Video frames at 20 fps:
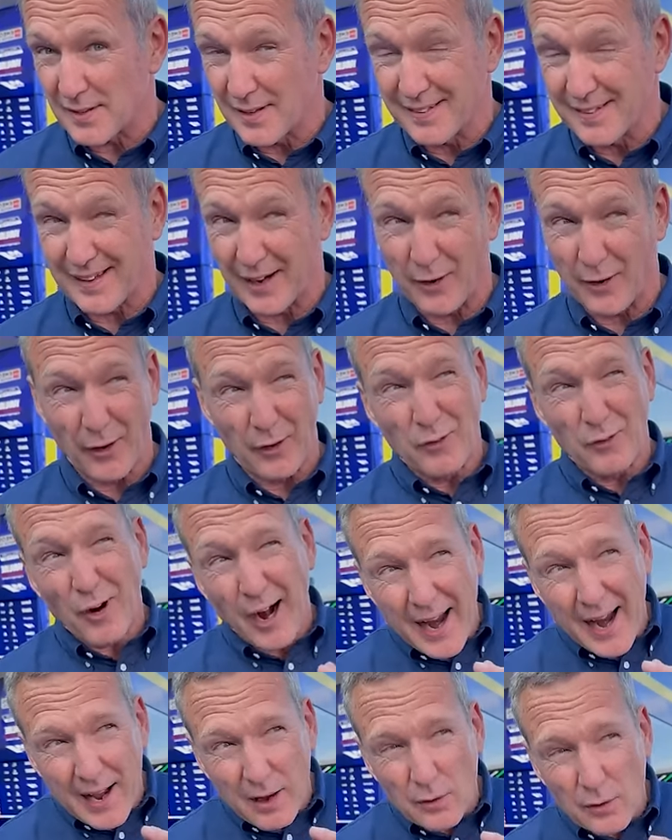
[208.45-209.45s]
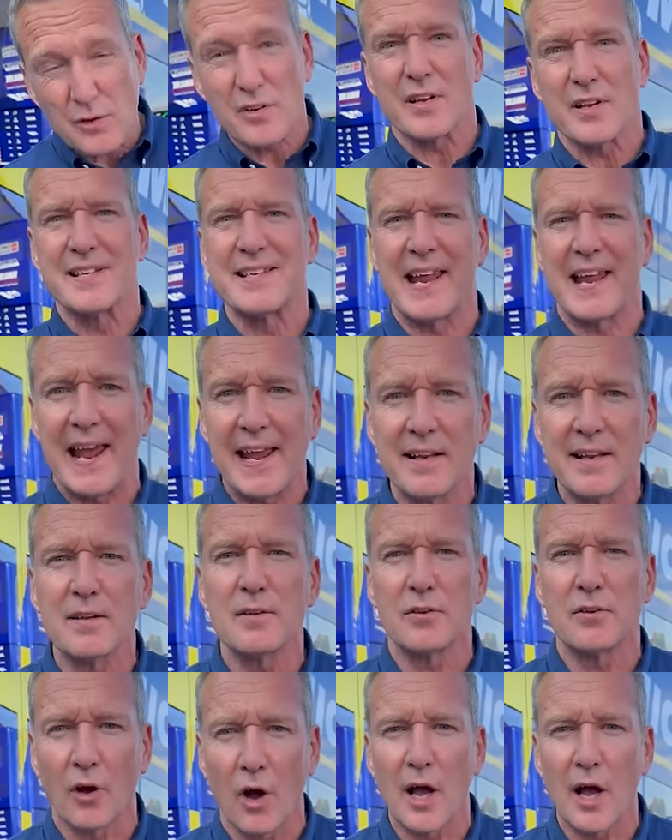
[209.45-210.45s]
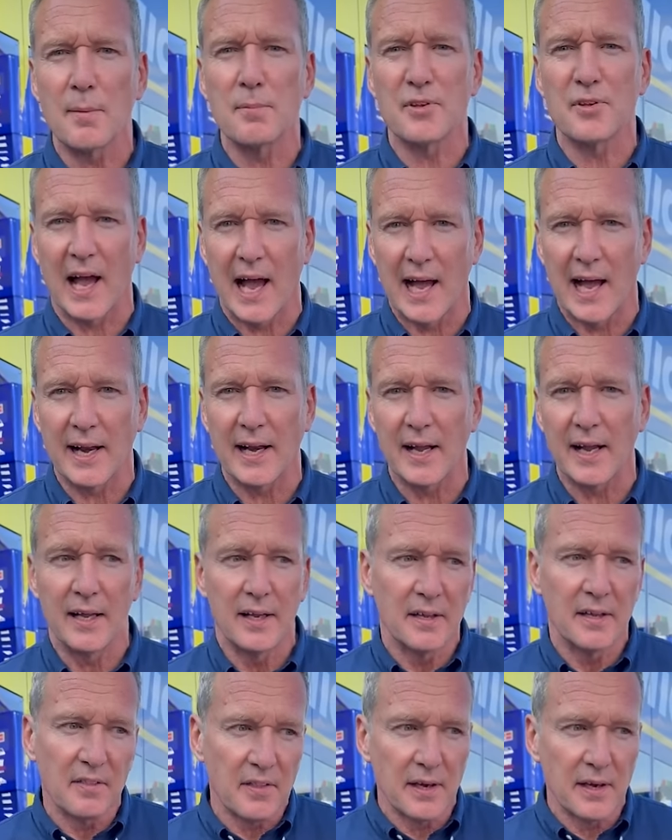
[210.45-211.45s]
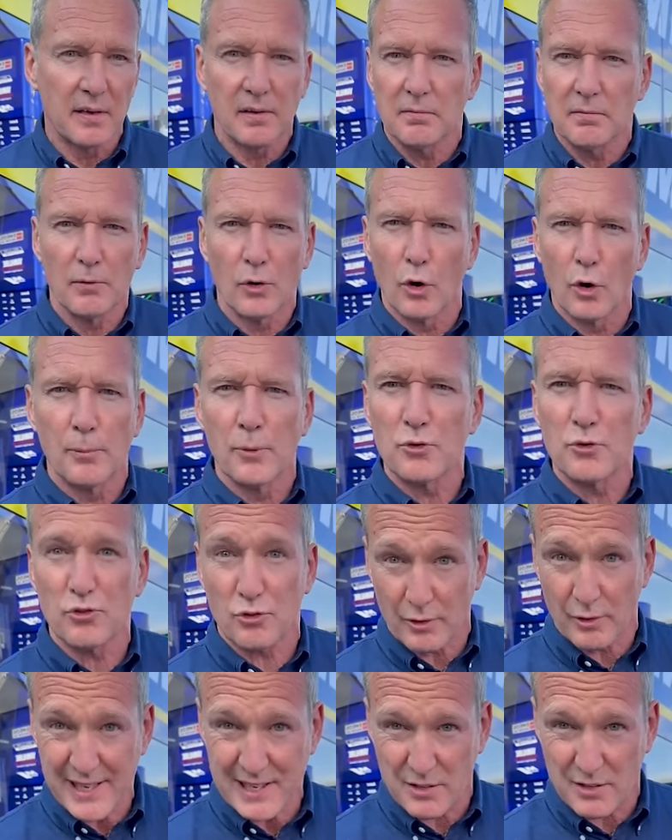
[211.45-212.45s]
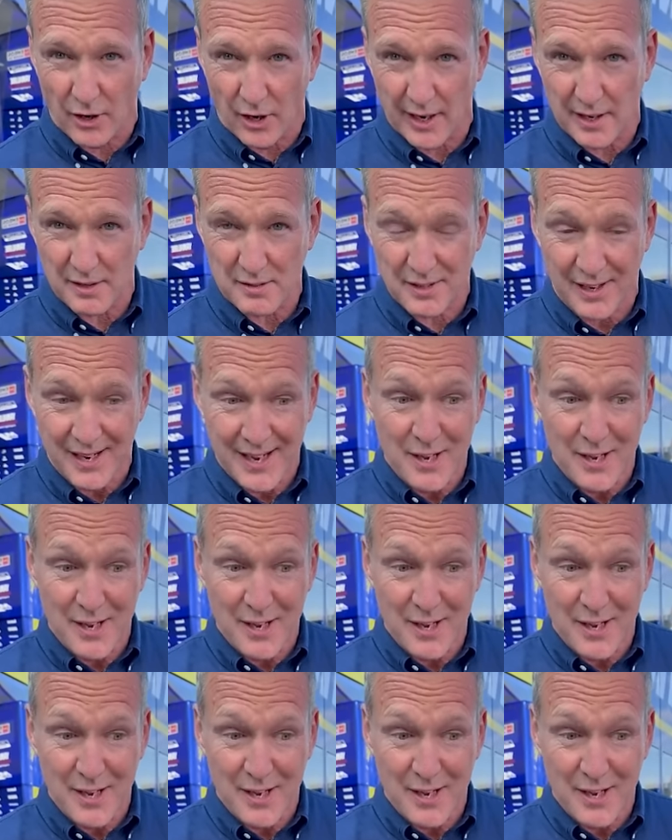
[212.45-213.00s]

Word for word: they're around 10 times harder than normal street tires.